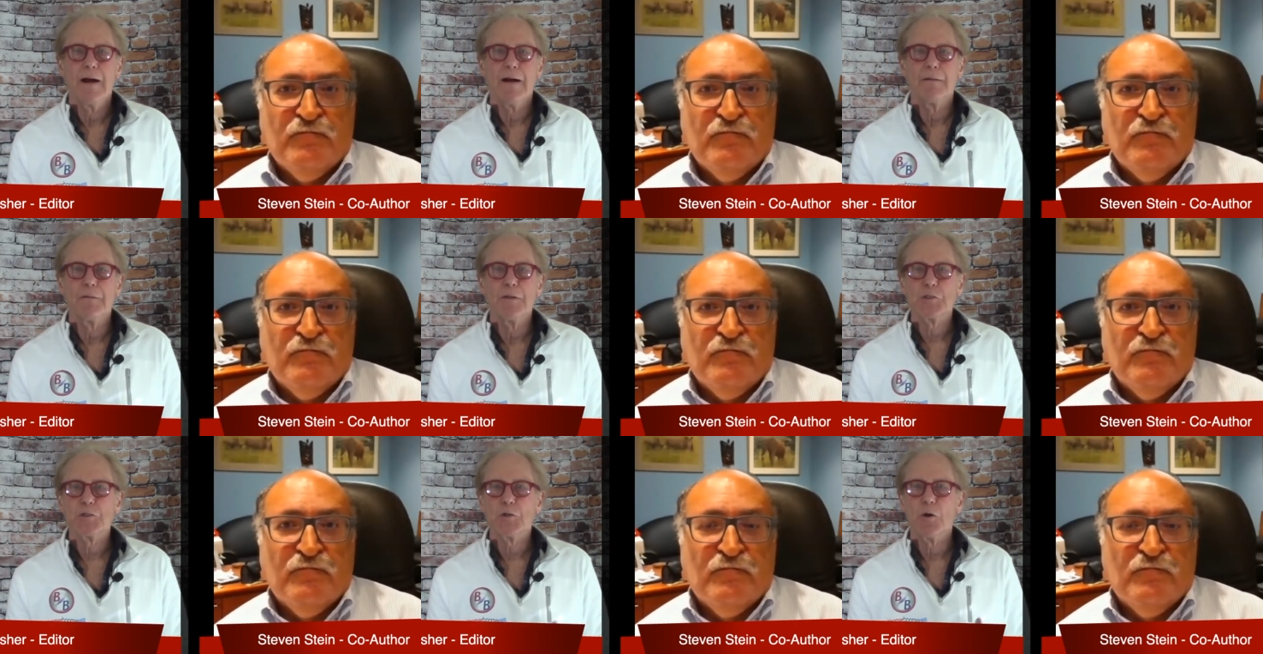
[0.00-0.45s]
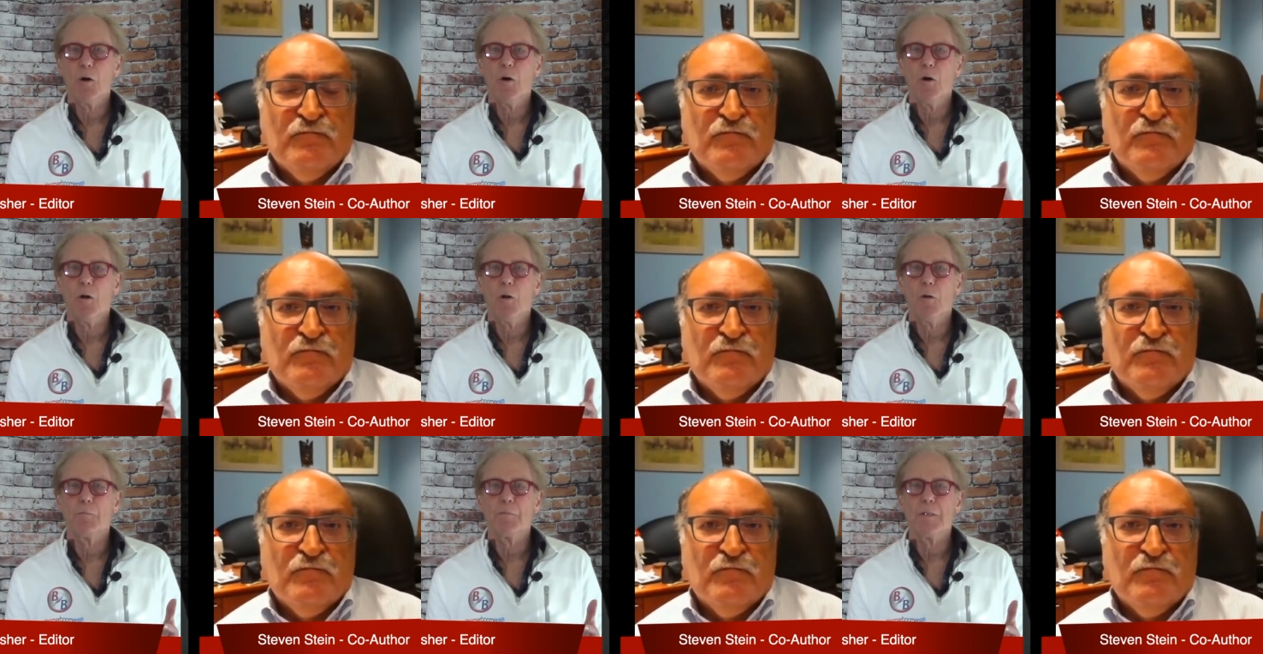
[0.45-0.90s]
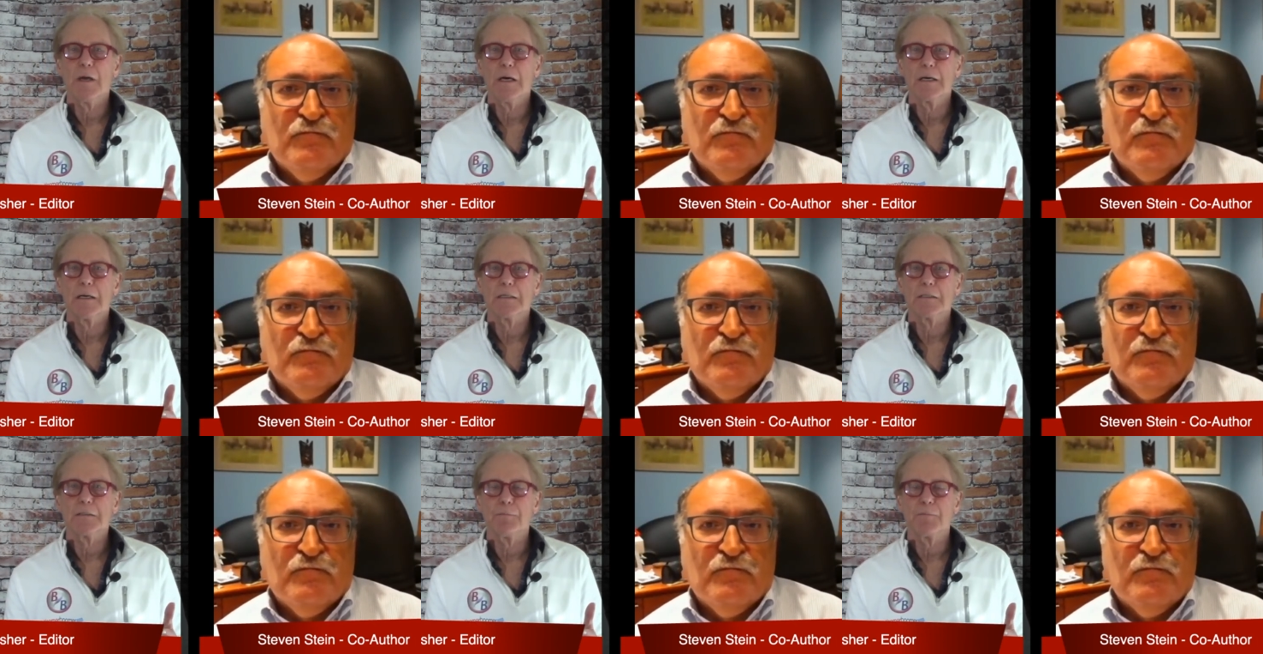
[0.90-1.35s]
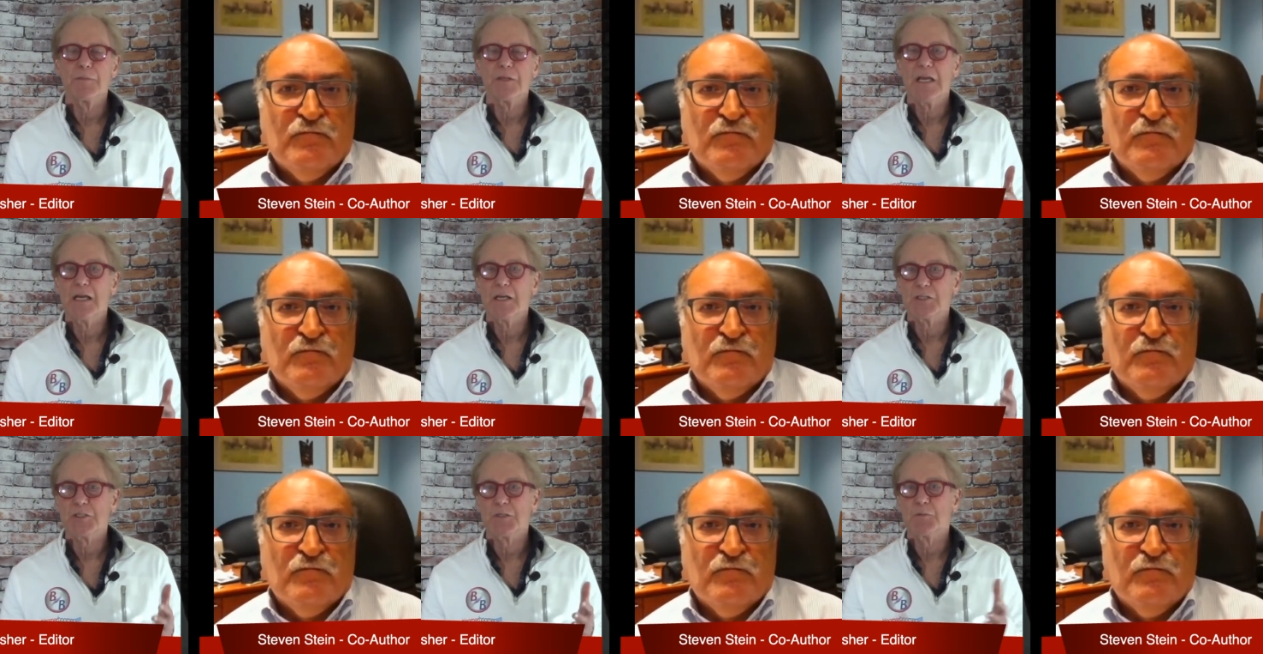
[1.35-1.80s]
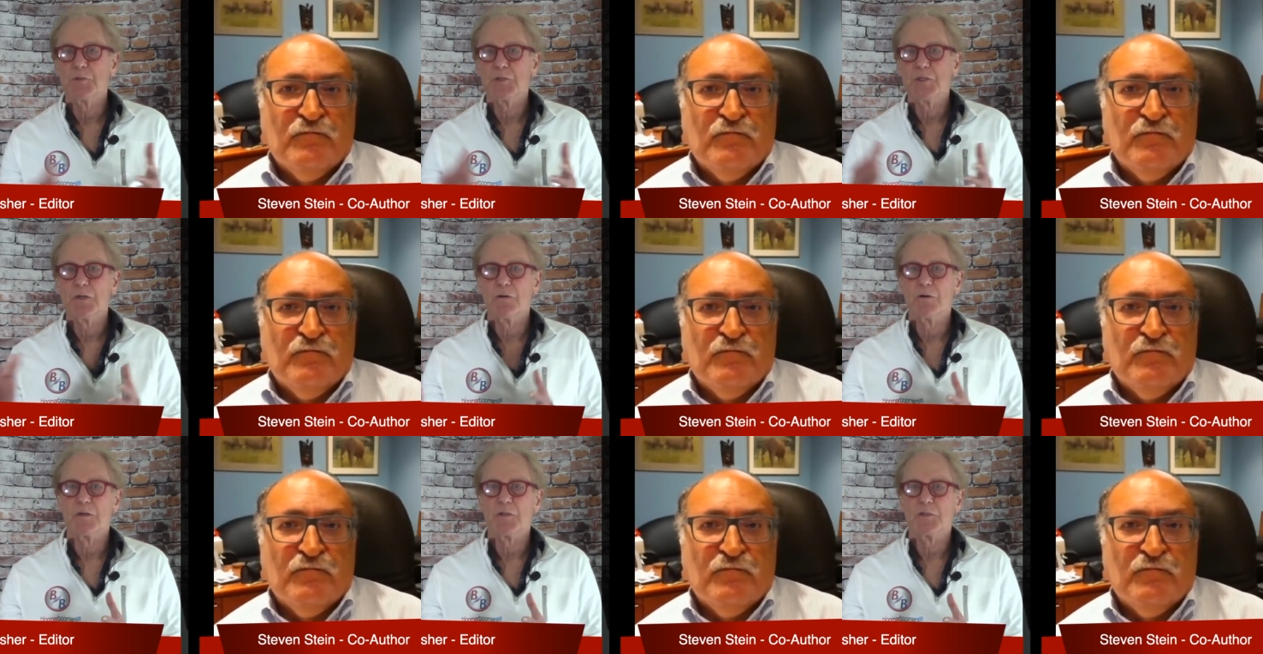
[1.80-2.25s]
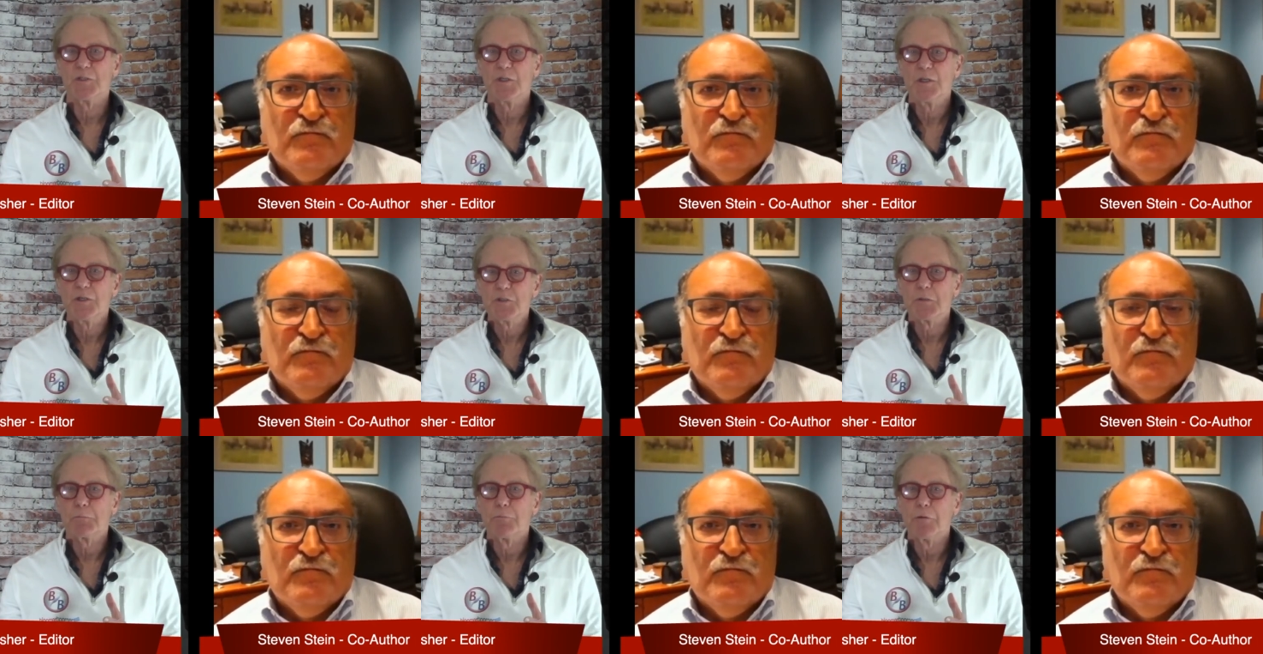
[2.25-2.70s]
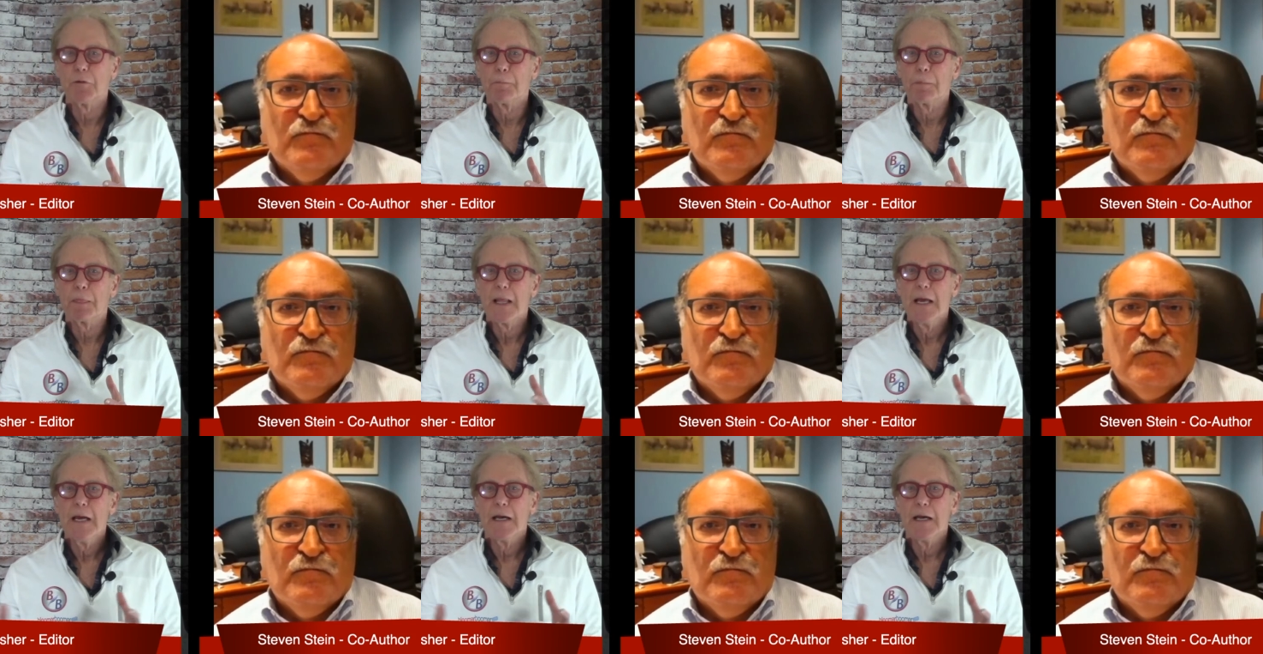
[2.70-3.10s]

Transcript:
Speaker 1: this all takes some serious discipline.